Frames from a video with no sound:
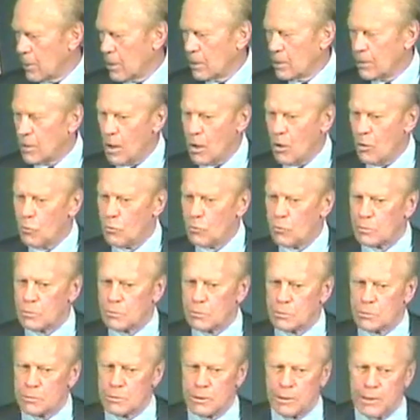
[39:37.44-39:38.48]
Now,
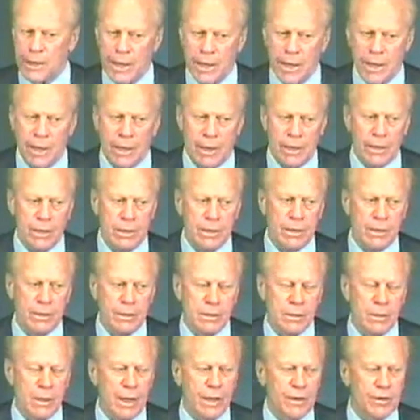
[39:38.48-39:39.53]
today,
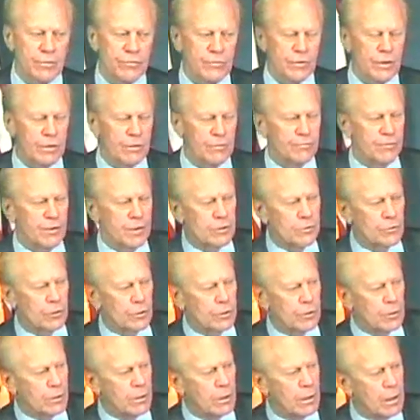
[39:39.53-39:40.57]
out of a
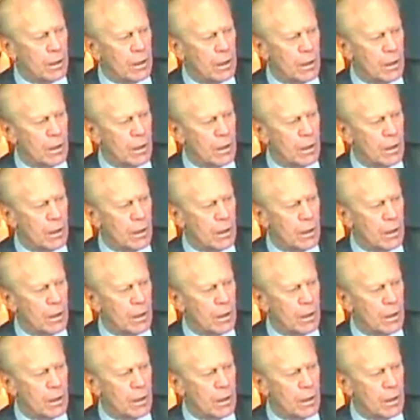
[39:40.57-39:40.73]
federal